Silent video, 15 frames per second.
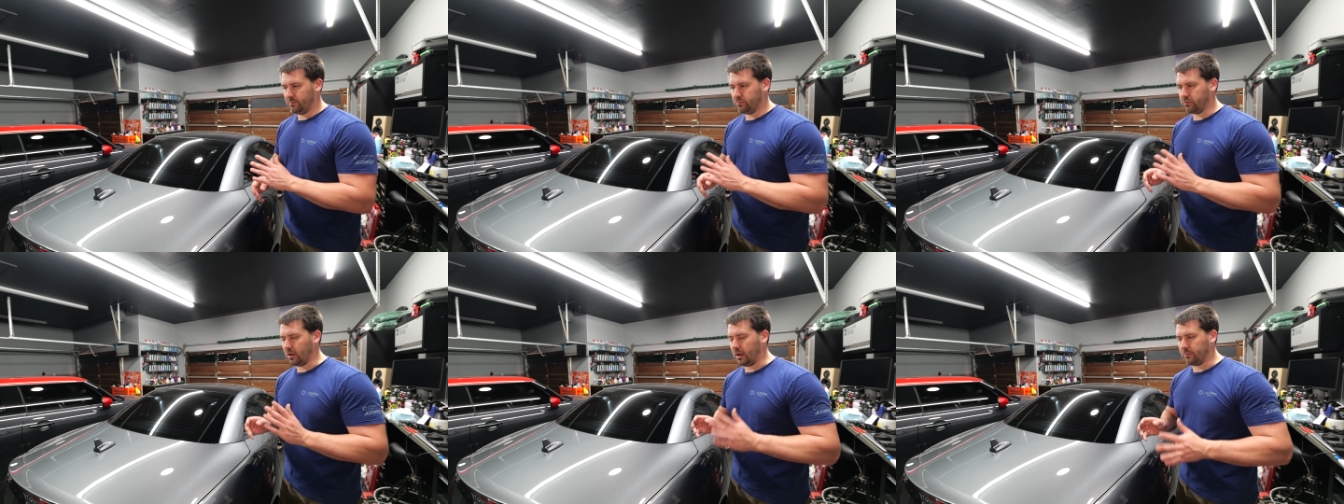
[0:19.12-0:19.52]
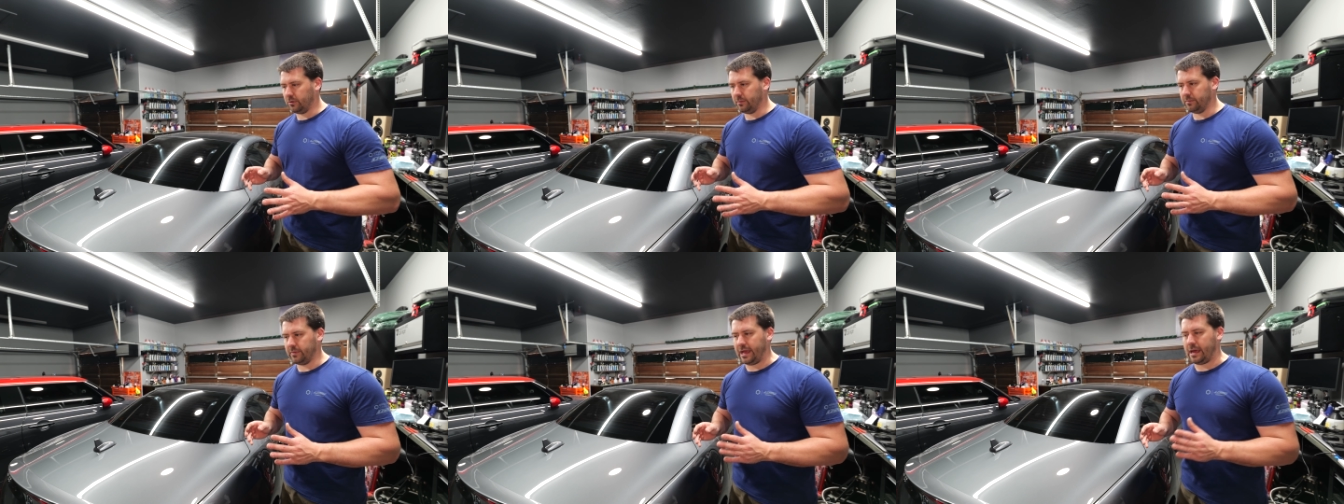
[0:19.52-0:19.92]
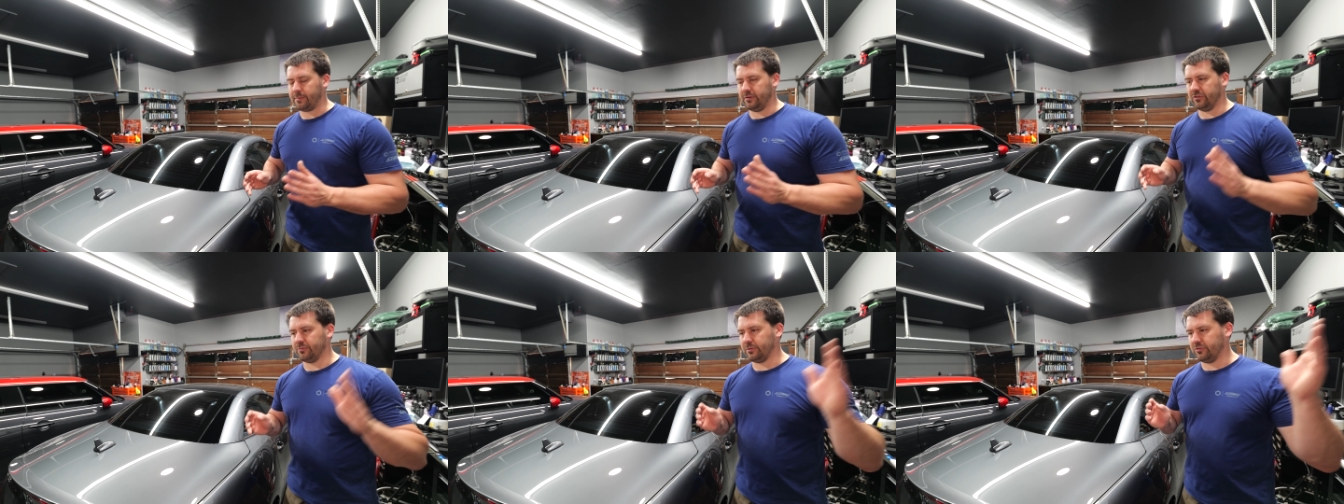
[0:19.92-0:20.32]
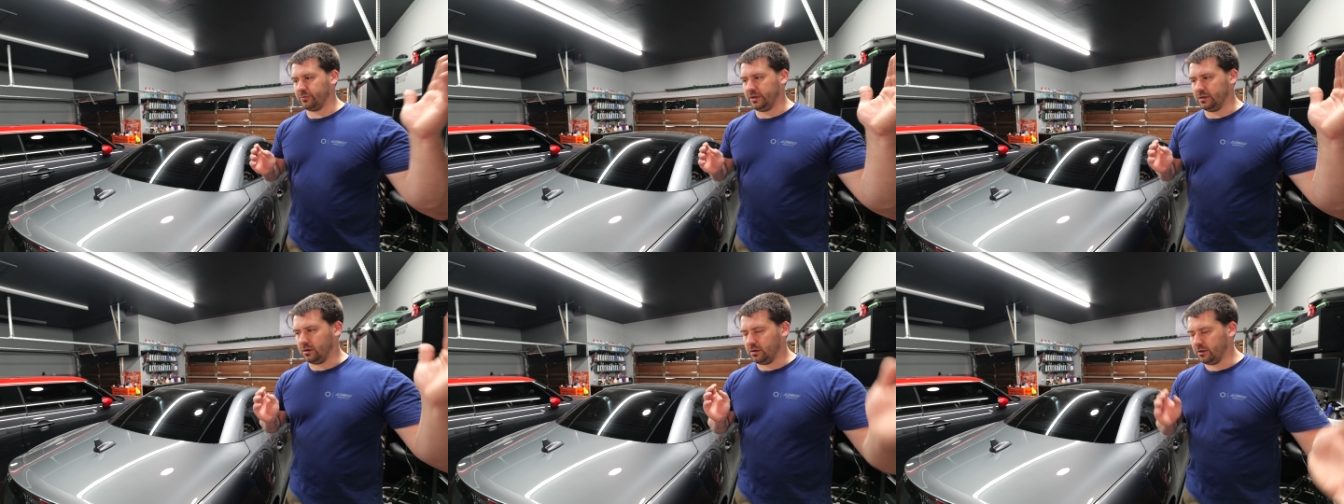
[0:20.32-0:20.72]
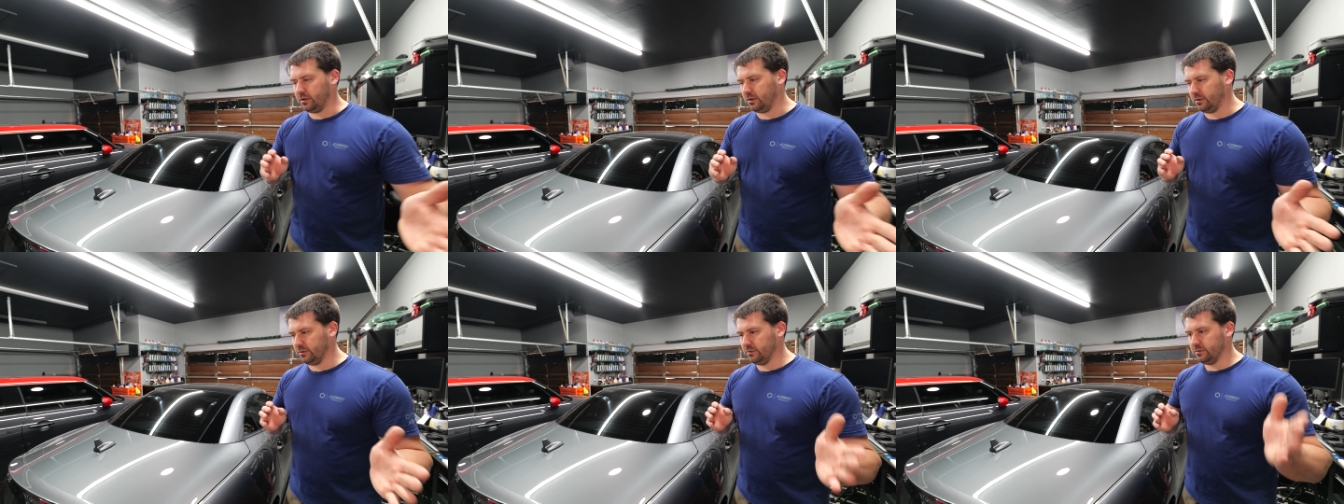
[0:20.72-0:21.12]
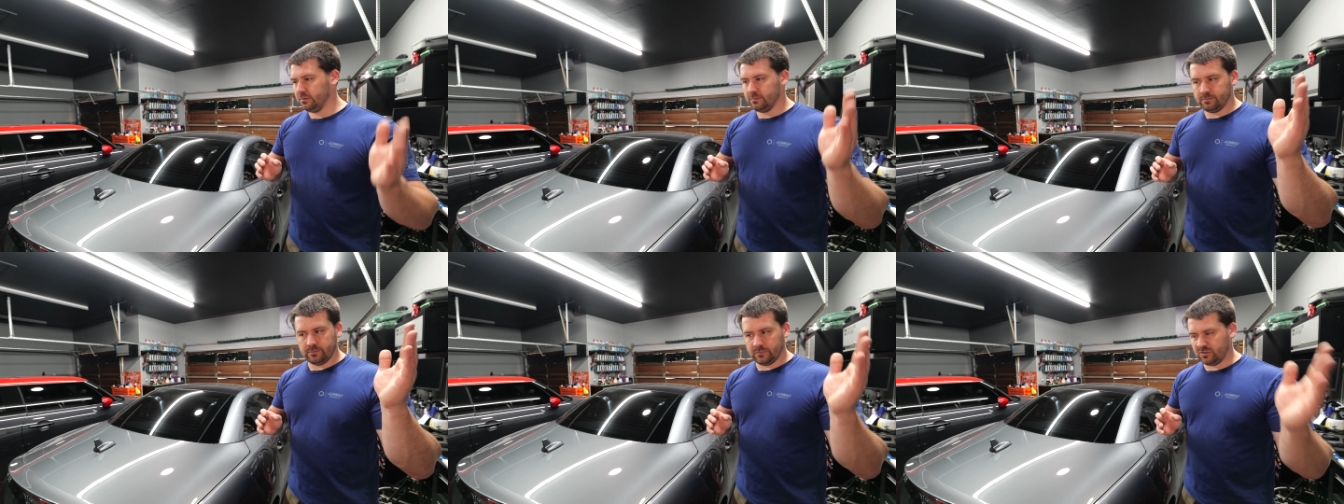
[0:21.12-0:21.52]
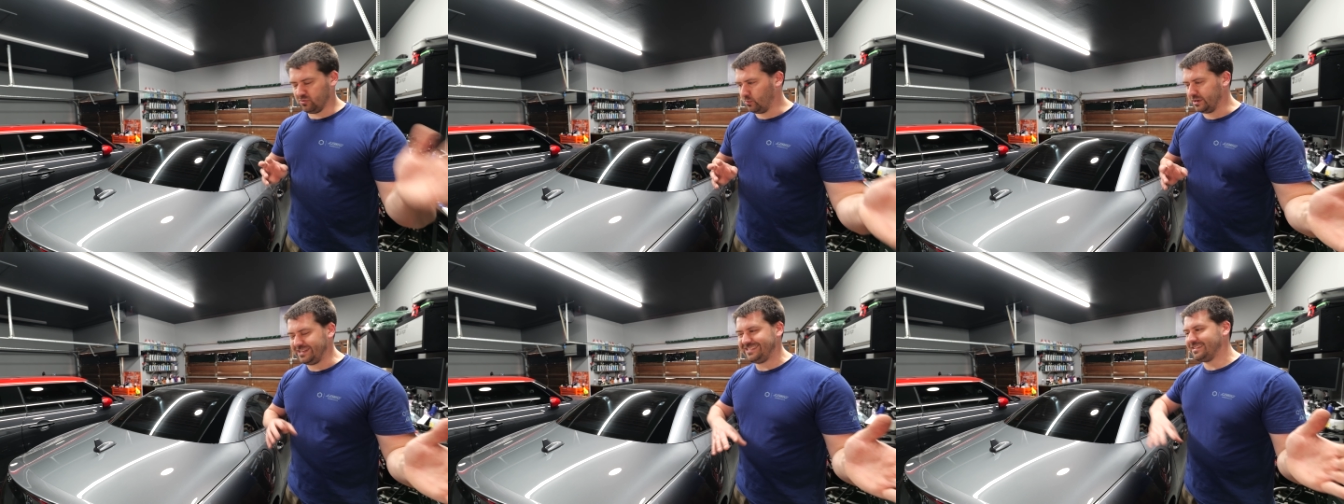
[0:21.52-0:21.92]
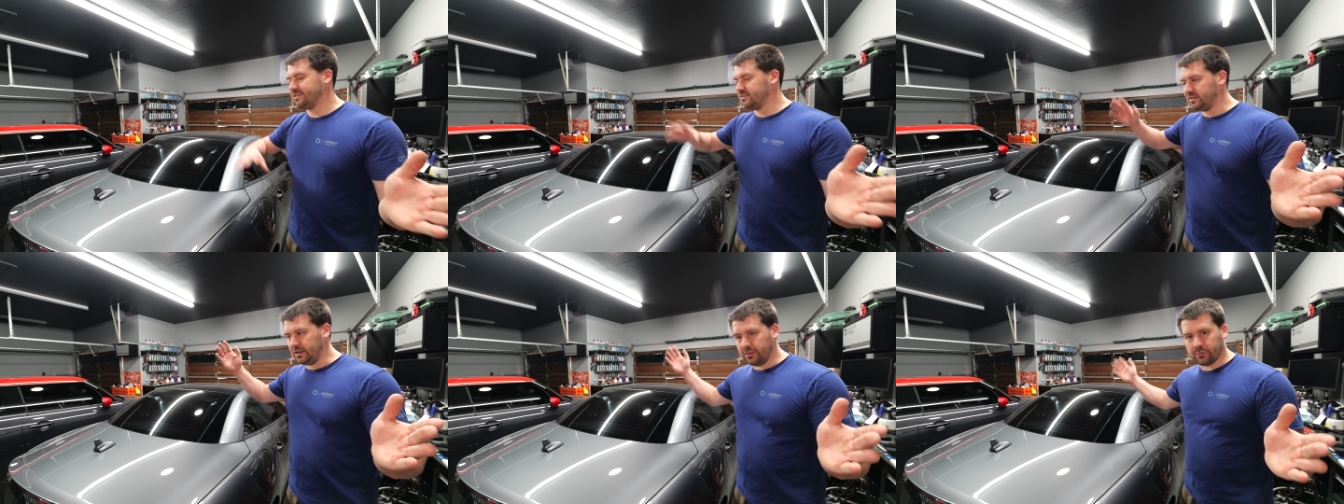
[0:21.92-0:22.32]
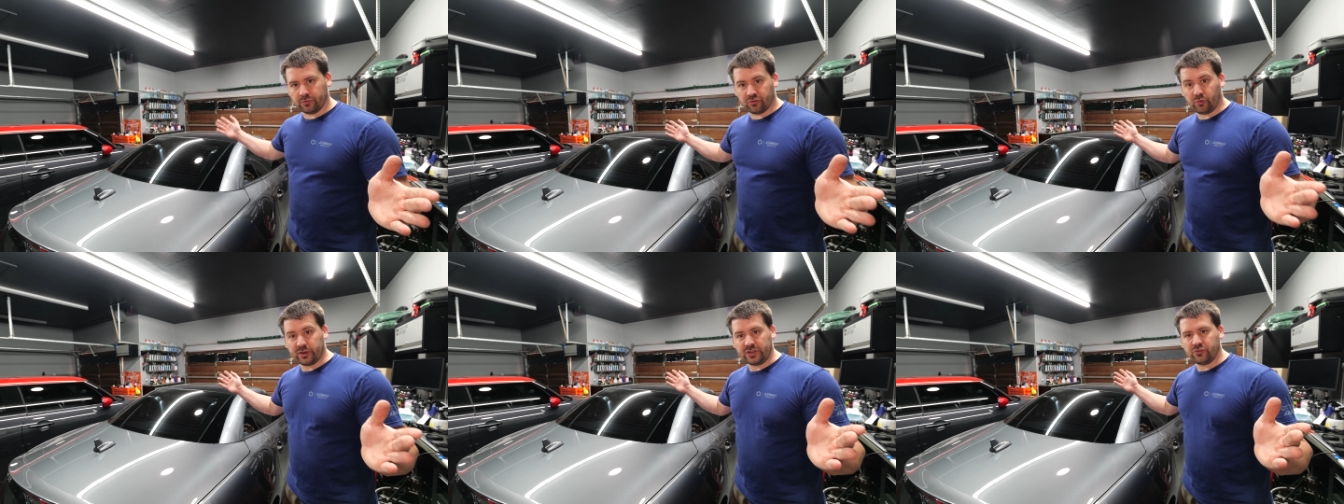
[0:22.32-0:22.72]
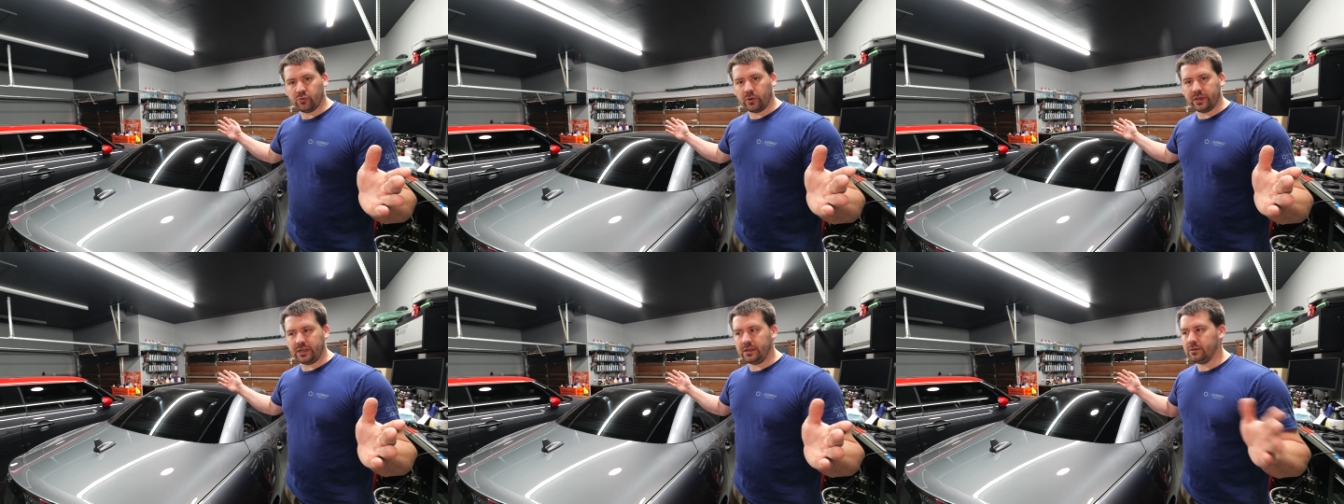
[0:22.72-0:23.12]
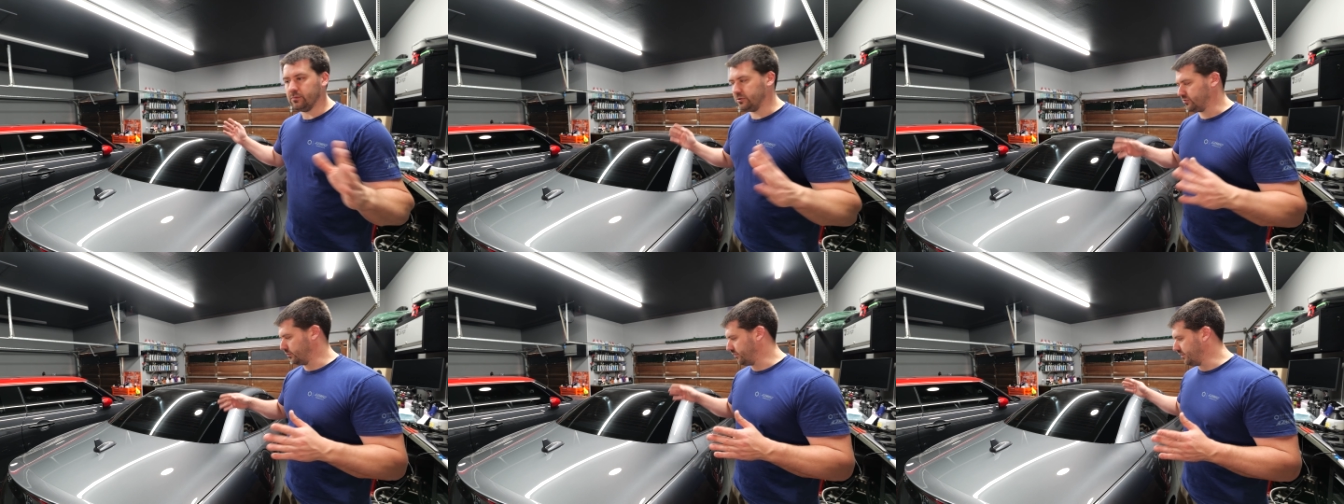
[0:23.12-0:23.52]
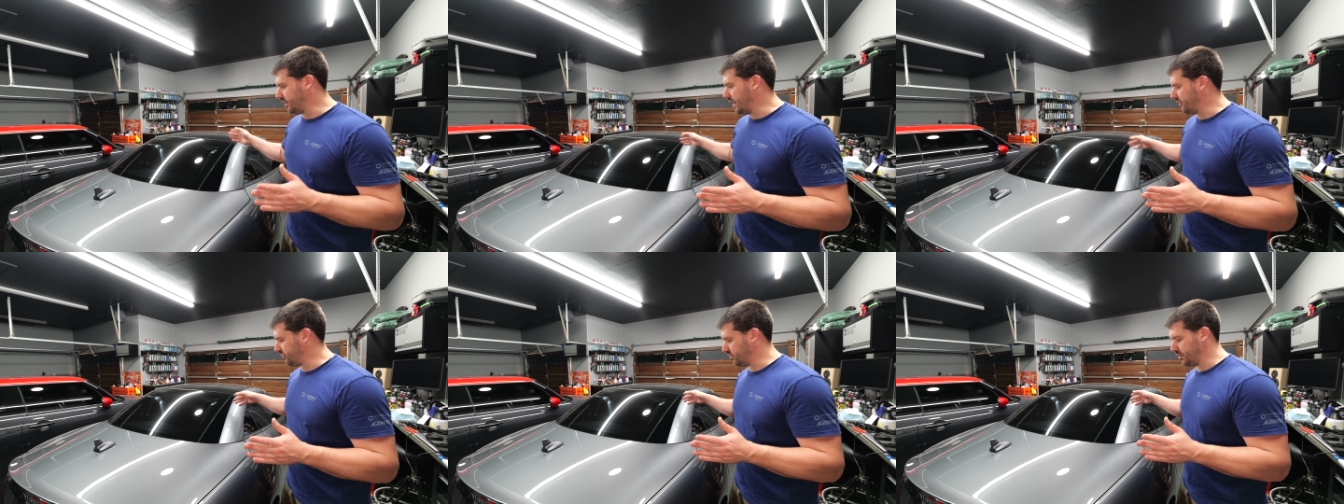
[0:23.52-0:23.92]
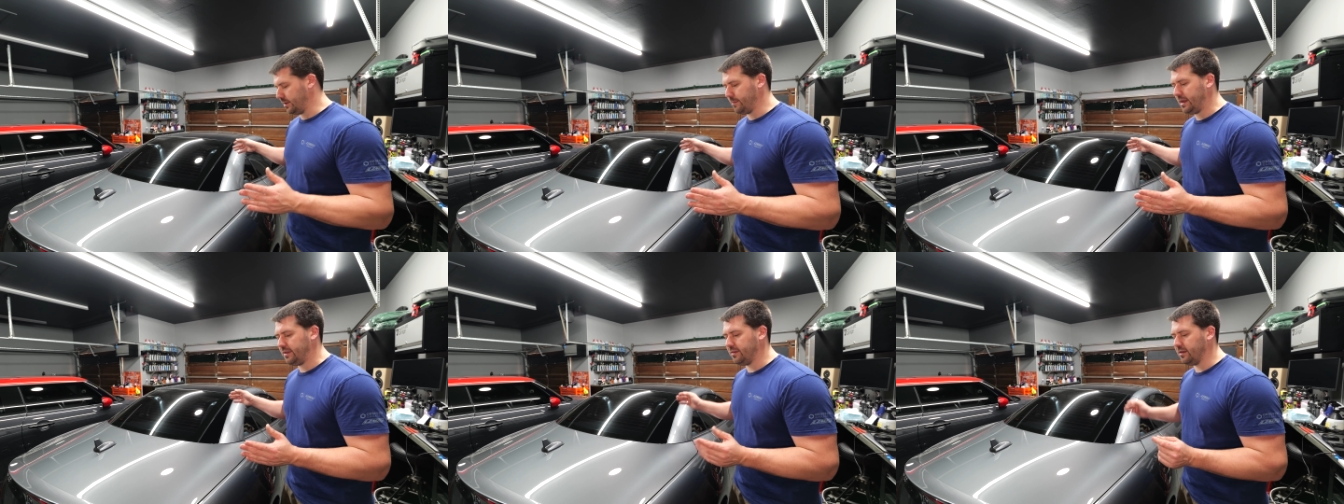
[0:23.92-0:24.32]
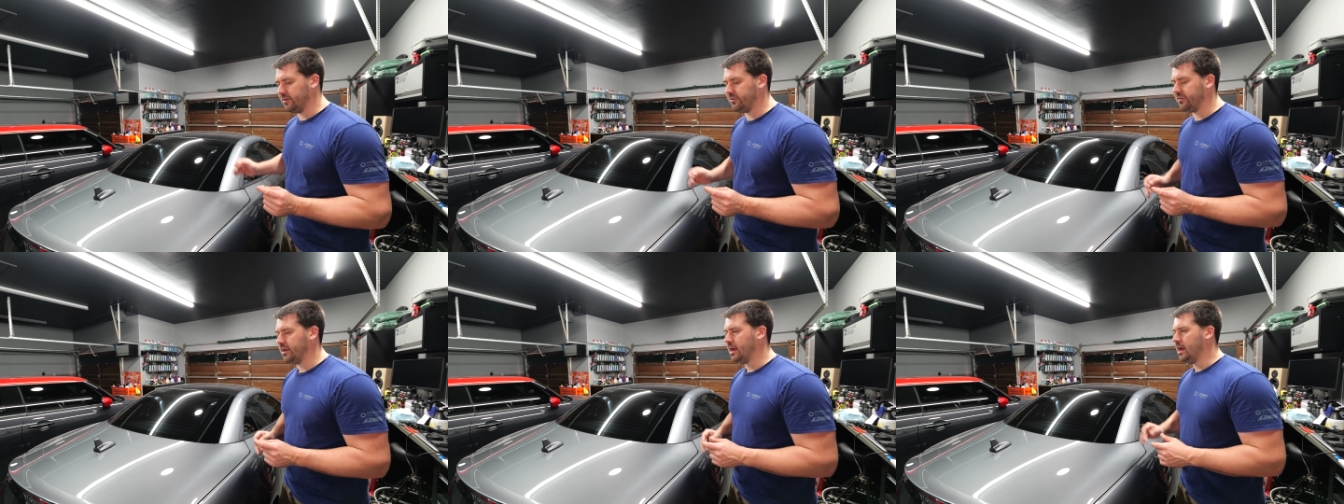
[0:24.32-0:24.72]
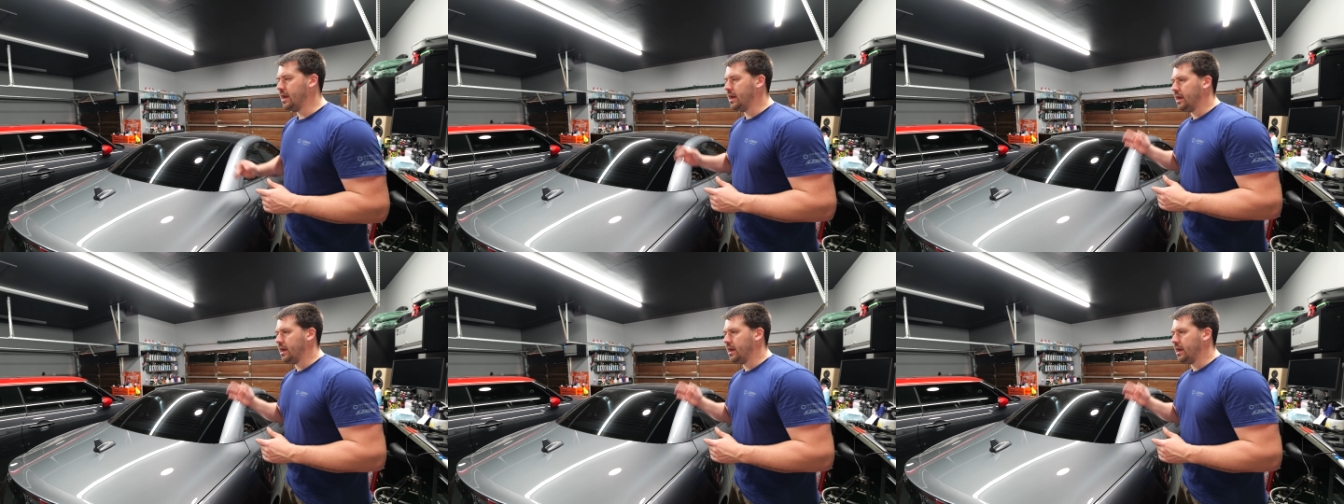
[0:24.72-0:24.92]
problem happens between all 2016 through 2020, which was the last year they made this,